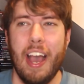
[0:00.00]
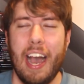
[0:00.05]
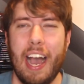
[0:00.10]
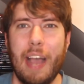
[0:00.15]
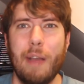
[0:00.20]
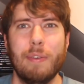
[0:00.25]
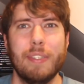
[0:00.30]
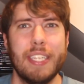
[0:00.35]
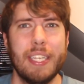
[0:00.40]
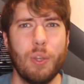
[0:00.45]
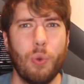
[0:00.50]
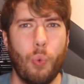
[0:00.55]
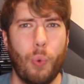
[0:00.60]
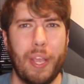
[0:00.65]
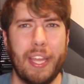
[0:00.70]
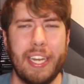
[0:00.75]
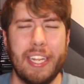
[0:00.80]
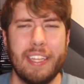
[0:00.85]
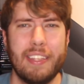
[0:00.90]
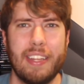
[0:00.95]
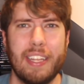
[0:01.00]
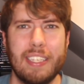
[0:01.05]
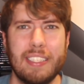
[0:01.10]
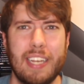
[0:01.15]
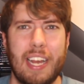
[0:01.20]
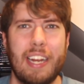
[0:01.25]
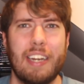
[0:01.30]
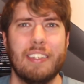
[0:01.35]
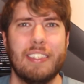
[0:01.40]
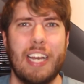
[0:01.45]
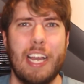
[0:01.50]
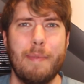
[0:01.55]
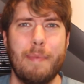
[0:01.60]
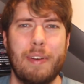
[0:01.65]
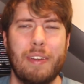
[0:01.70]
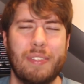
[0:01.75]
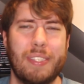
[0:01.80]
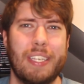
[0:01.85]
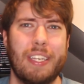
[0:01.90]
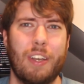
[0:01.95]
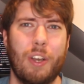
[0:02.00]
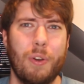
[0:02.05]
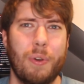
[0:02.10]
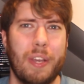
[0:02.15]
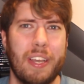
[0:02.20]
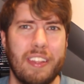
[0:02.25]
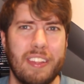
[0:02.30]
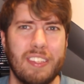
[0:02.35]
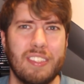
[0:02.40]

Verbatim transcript: I was like waiting the entire time. I was like, okay,